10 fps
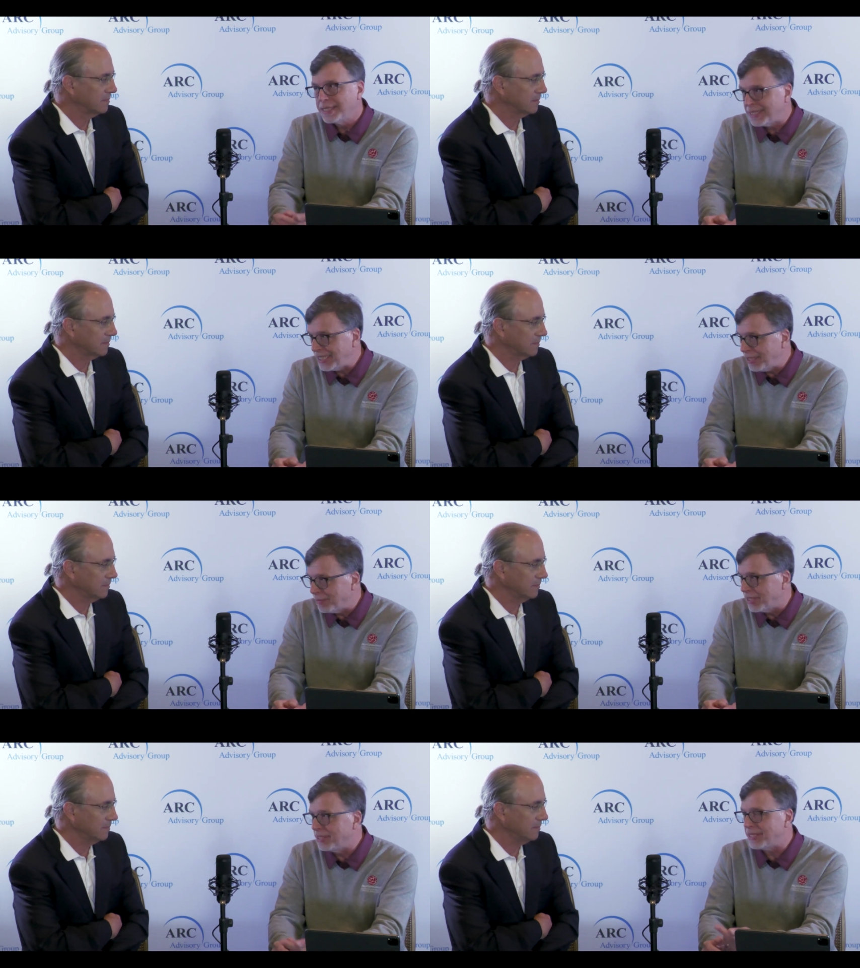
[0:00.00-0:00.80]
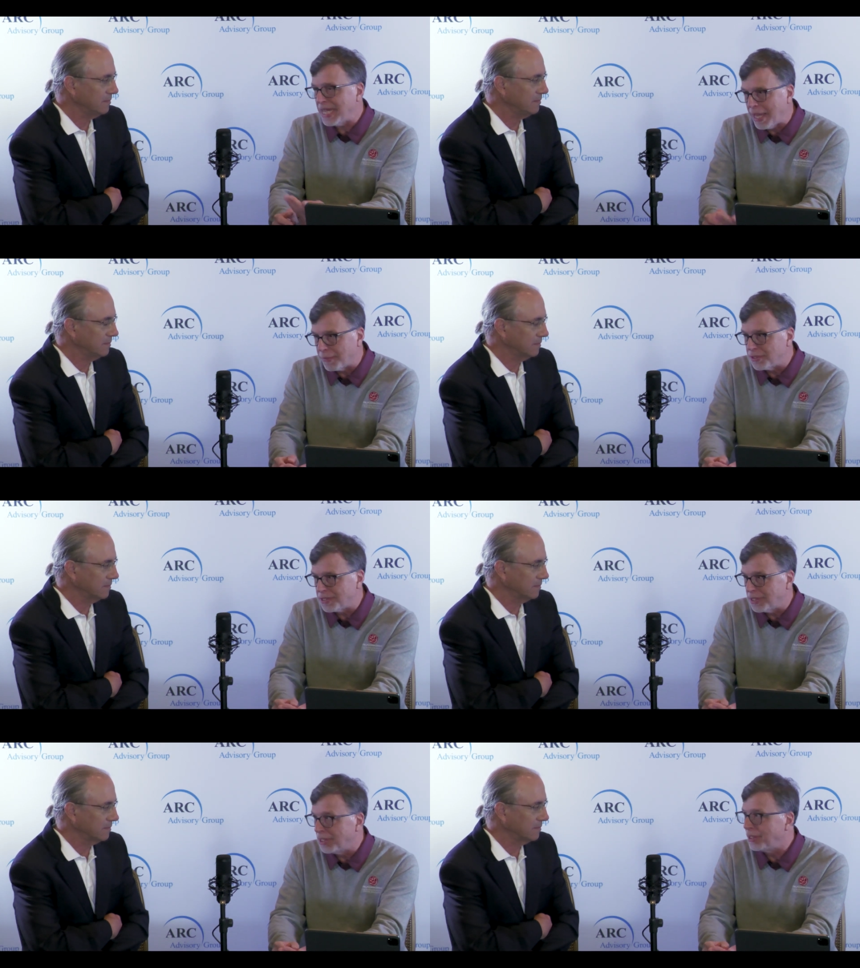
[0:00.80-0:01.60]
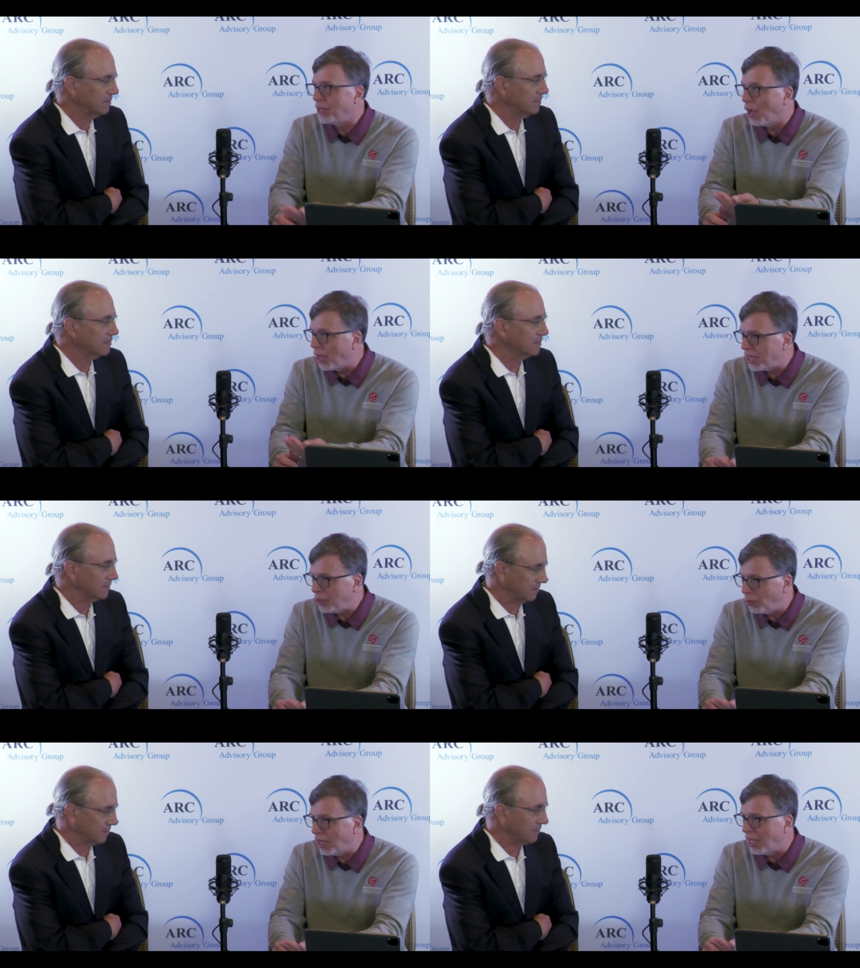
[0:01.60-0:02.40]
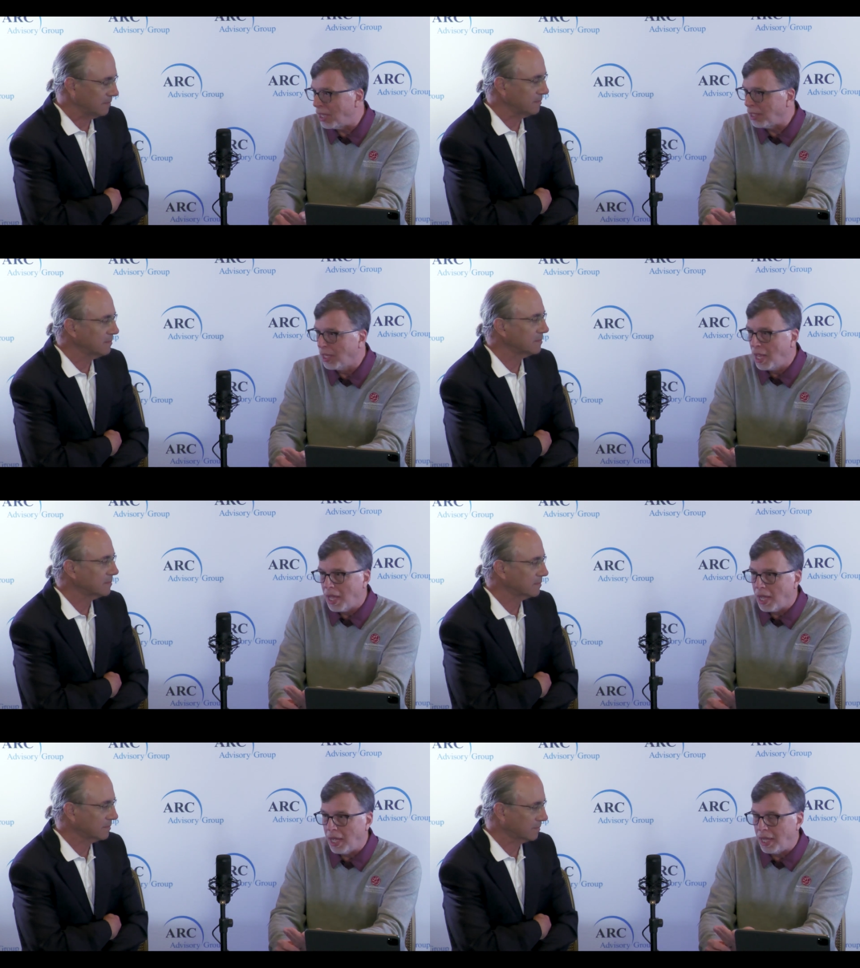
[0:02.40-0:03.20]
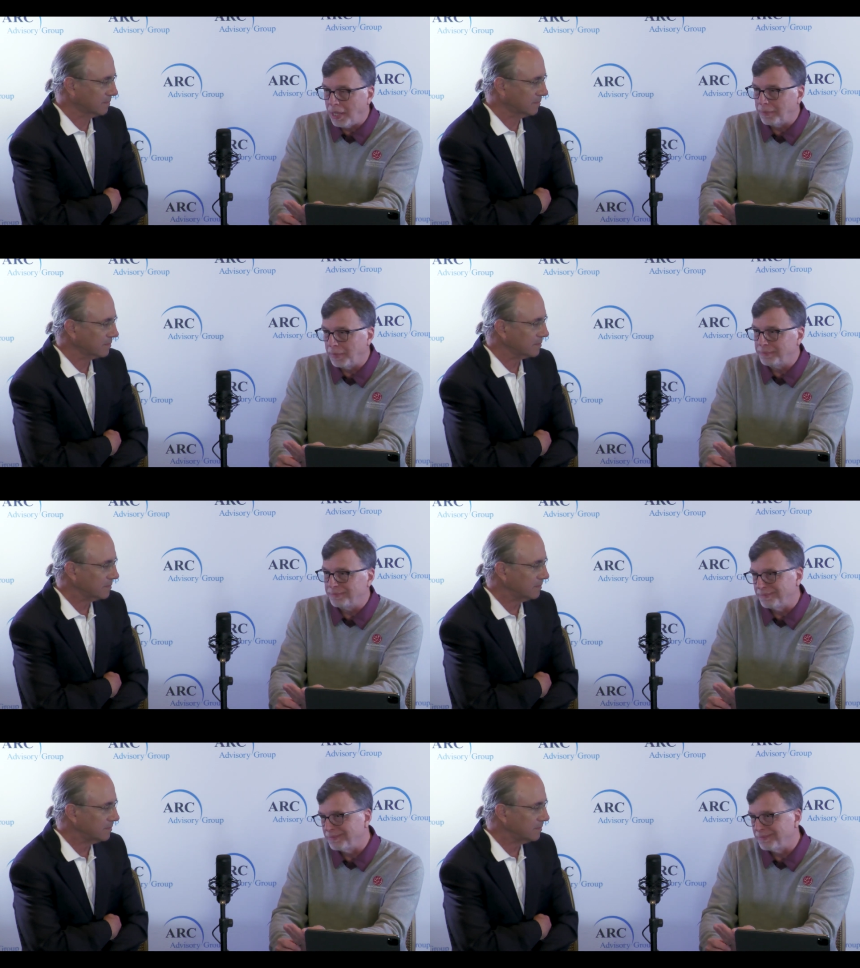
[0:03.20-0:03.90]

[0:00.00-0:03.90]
Speaker 1: Siemens, Emerson, Honeywell. Um,